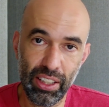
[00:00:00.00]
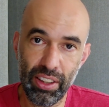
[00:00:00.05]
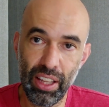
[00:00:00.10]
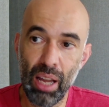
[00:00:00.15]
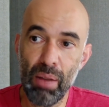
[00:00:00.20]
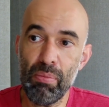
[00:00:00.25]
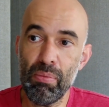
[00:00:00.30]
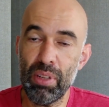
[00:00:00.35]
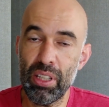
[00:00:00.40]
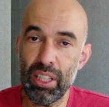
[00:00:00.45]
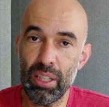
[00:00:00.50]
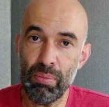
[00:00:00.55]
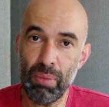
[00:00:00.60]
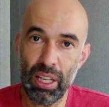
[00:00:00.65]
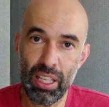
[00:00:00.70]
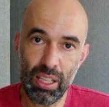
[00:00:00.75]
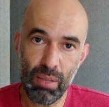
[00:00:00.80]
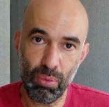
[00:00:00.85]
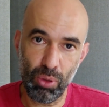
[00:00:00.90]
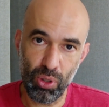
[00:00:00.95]
them in the
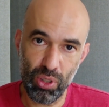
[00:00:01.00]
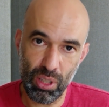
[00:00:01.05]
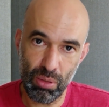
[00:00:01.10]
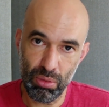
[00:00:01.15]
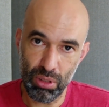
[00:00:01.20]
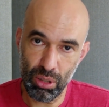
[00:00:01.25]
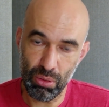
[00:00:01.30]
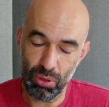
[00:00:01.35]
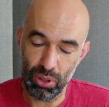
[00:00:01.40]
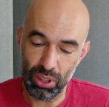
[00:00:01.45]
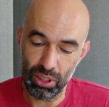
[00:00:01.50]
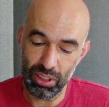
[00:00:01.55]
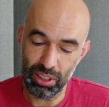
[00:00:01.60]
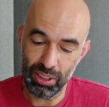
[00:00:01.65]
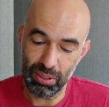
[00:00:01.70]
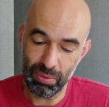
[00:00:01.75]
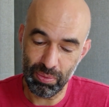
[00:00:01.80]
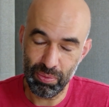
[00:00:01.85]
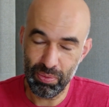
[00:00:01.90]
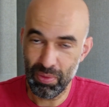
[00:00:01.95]
best possible quality.
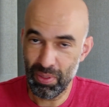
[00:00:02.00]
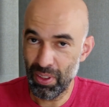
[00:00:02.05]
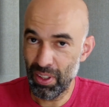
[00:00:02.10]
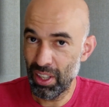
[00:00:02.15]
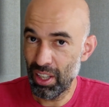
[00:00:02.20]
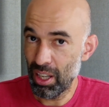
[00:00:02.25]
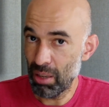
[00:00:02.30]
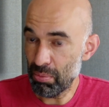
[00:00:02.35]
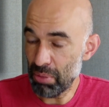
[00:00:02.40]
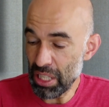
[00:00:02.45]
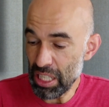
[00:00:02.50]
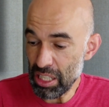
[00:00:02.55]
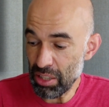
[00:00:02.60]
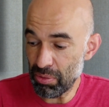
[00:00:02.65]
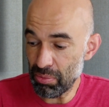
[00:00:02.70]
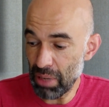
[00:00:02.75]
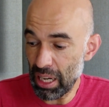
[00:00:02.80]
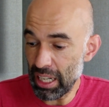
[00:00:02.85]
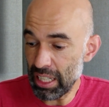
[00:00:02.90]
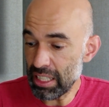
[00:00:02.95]
Peace of
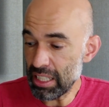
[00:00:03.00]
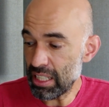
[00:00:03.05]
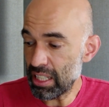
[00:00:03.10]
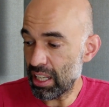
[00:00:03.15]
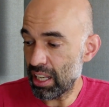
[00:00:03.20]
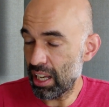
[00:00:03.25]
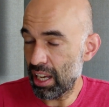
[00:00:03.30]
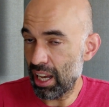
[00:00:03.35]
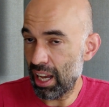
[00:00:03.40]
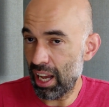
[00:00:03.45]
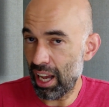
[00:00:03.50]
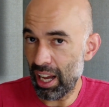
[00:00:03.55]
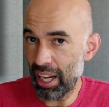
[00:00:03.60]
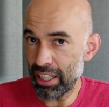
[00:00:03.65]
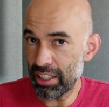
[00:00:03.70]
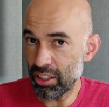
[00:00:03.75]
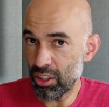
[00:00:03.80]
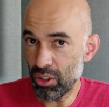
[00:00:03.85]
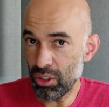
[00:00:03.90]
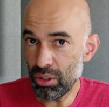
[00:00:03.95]
mind. I
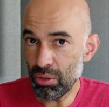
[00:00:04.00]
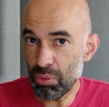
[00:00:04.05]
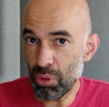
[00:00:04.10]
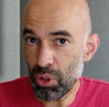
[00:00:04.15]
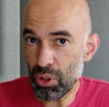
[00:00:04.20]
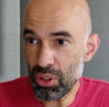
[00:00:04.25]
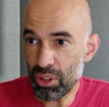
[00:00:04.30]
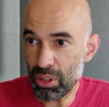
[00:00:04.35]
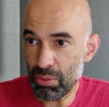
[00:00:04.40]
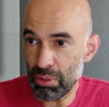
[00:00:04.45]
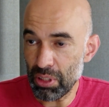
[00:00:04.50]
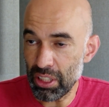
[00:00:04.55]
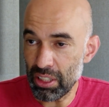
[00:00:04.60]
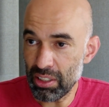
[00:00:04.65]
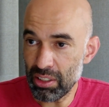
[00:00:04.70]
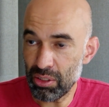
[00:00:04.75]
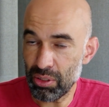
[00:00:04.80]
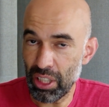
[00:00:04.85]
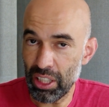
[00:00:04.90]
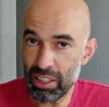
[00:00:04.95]
don't want to be
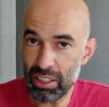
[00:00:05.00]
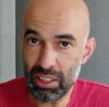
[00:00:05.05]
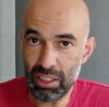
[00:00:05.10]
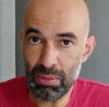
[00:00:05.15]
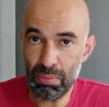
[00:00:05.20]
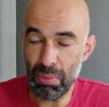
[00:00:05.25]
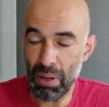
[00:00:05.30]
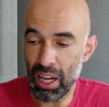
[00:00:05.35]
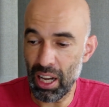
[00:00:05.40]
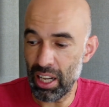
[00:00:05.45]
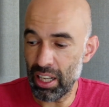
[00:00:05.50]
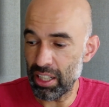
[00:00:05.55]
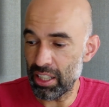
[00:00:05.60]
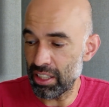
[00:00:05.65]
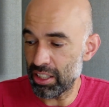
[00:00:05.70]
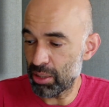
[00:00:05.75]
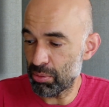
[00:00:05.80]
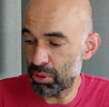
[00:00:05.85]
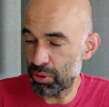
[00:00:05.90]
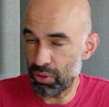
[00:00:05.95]
stressed by
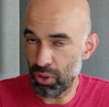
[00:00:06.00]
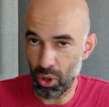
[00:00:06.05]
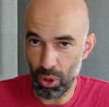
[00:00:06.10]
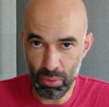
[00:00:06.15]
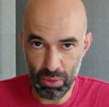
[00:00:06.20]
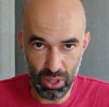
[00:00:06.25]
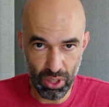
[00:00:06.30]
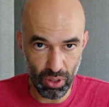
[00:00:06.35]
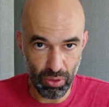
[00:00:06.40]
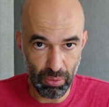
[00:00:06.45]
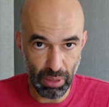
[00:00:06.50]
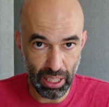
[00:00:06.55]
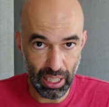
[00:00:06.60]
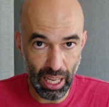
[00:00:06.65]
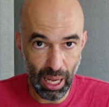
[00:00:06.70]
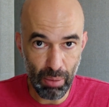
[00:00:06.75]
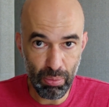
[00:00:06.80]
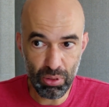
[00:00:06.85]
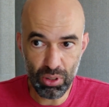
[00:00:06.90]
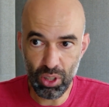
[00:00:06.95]
the performance of my
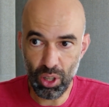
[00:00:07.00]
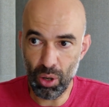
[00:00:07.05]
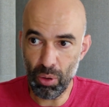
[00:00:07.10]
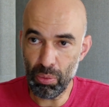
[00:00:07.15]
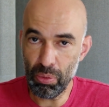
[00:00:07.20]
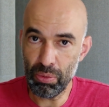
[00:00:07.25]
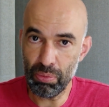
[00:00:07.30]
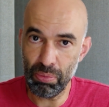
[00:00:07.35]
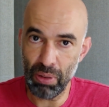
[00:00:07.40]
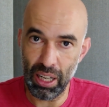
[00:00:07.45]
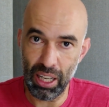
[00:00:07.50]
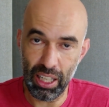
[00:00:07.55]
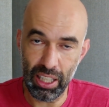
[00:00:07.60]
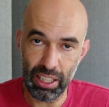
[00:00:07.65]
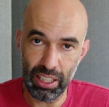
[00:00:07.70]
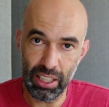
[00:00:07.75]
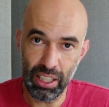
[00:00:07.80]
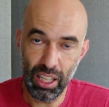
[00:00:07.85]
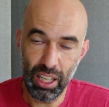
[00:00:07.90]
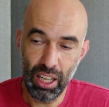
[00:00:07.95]
laptop,
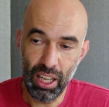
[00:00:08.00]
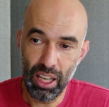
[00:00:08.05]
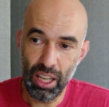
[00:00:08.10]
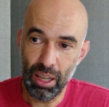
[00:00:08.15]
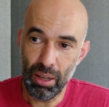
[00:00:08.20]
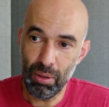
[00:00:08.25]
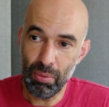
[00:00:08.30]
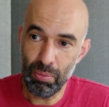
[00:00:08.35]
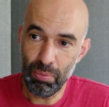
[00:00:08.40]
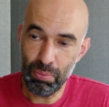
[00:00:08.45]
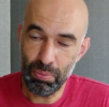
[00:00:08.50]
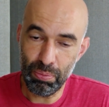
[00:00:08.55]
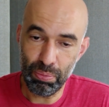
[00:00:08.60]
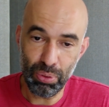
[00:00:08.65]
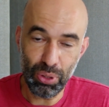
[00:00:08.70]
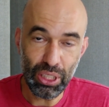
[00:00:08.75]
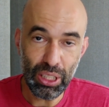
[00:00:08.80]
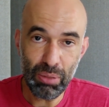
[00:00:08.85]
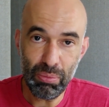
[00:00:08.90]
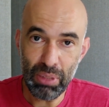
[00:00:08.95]
by
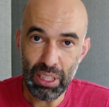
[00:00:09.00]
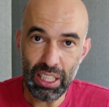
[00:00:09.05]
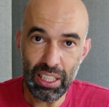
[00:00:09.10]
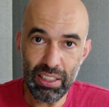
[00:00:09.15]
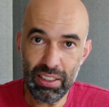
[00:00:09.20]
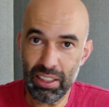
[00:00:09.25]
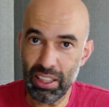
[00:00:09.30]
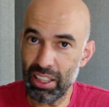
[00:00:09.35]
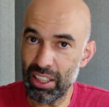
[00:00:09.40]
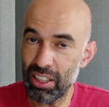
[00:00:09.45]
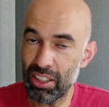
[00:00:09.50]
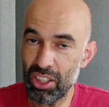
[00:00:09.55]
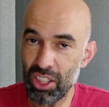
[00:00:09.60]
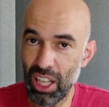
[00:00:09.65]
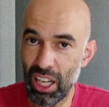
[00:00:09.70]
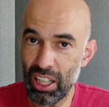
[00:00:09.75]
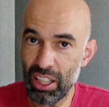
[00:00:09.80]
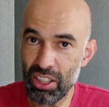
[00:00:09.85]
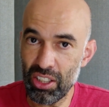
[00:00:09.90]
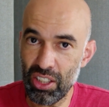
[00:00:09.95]
pre-meeting
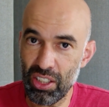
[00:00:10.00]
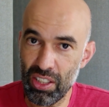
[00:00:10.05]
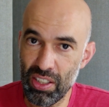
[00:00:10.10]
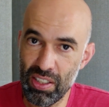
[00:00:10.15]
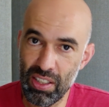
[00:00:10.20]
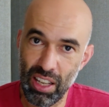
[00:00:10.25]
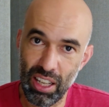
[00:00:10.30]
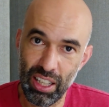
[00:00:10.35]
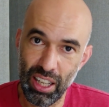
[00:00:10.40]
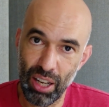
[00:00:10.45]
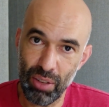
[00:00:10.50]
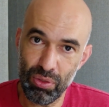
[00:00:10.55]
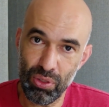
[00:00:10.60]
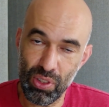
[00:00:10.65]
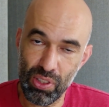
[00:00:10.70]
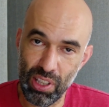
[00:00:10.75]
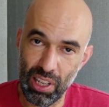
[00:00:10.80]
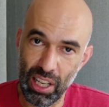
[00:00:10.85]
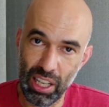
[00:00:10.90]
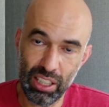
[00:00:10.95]
challenges. I have to
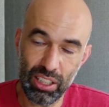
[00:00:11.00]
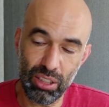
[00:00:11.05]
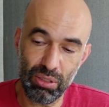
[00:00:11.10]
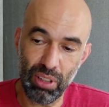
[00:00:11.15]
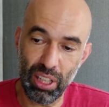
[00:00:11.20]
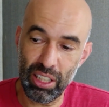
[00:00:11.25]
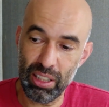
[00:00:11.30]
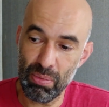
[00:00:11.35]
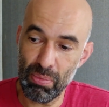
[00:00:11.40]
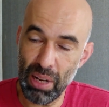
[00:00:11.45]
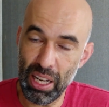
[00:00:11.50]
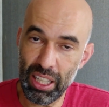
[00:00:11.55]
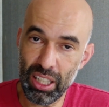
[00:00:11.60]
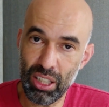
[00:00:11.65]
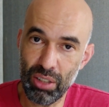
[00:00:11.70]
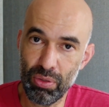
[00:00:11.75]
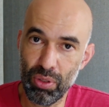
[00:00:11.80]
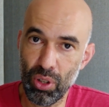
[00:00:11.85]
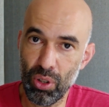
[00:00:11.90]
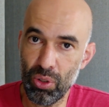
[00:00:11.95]
select the right
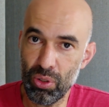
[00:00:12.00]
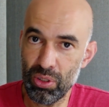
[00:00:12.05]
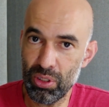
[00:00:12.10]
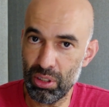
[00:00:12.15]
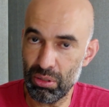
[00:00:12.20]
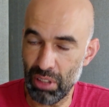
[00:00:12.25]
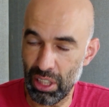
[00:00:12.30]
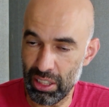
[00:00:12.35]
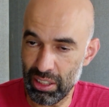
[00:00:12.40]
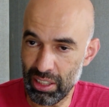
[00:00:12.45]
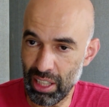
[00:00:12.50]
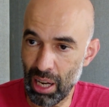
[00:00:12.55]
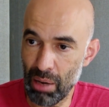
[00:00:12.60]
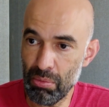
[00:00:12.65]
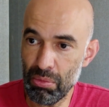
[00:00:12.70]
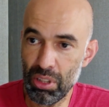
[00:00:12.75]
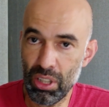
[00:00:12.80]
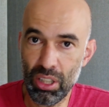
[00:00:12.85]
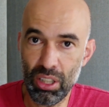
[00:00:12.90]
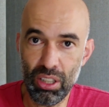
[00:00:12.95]
microphone, the right
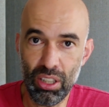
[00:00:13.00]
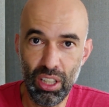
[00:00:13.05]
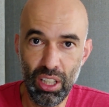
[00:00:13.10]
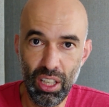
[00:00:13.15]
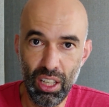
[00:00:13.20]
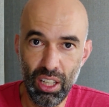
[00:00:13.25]
camera,